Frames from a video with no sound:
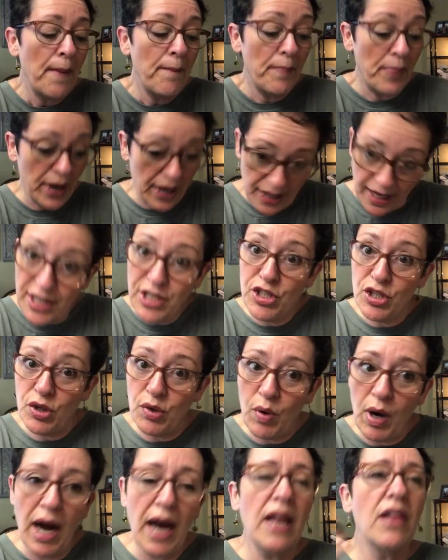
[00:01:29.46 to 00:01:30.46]
But I
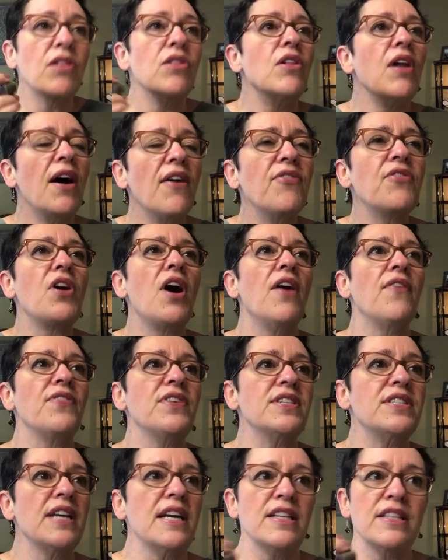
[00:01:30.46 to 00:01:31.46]
do. I love
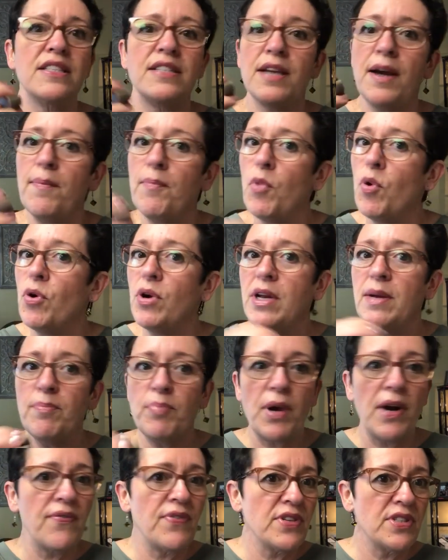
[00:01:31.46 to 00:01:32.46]
coffee scents. Morning,
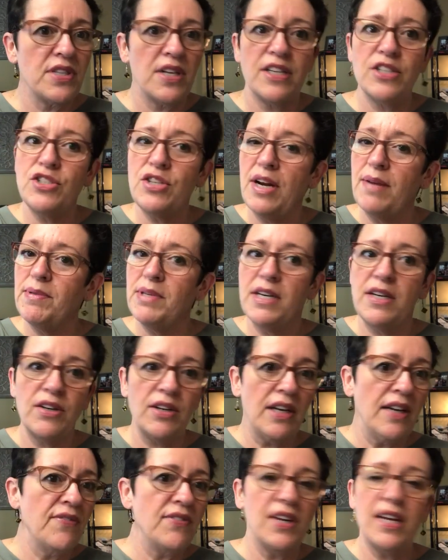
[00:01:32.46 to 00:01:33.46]
breakfast, lunchtime, dinner,
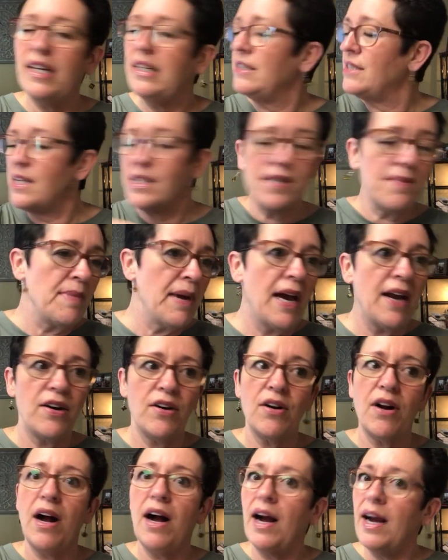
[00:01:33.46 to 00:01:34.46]
evening, doesn't
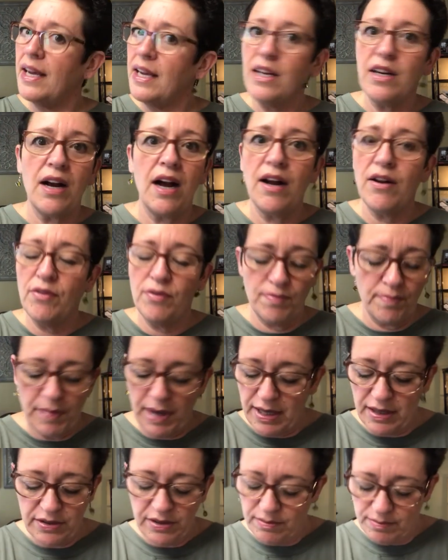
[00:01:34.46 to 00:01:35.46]
matter. I'll
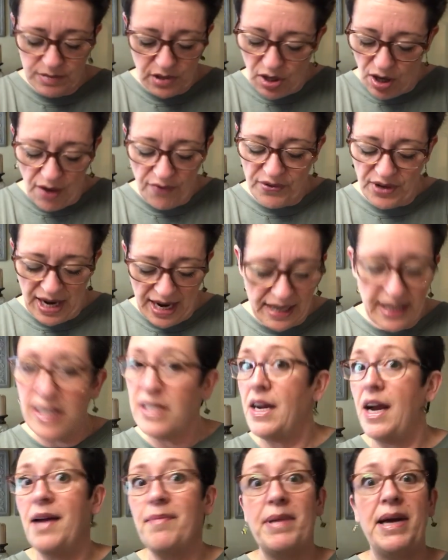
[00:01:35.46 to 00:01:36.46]
melt coffee
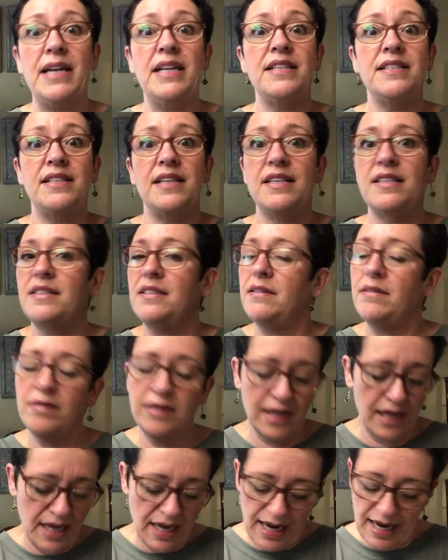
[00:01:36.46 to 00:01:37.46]
anytime, any season,
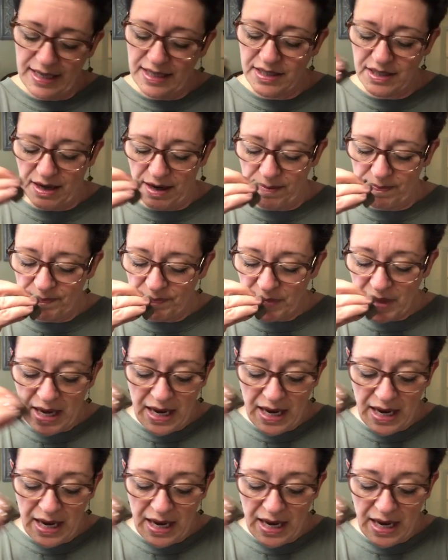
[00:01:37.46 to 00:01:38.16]
anytime.